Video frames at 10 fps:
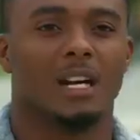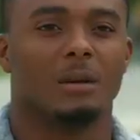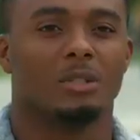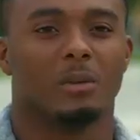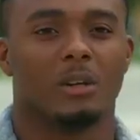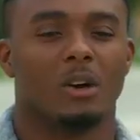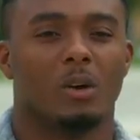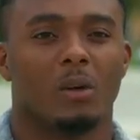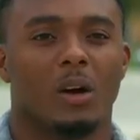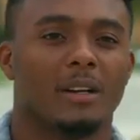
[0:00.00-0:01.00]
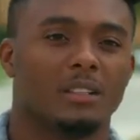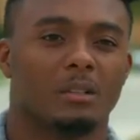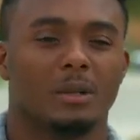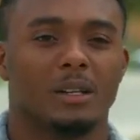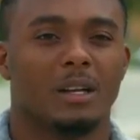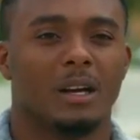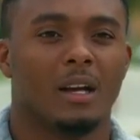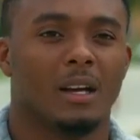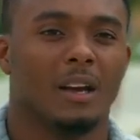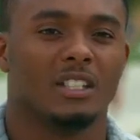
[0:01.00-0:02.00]
time to work on where I need to be
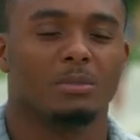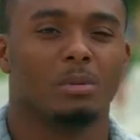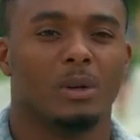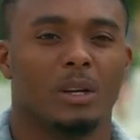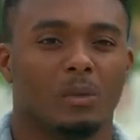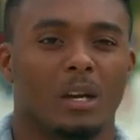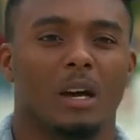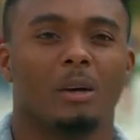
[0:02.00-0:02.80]
next spring when I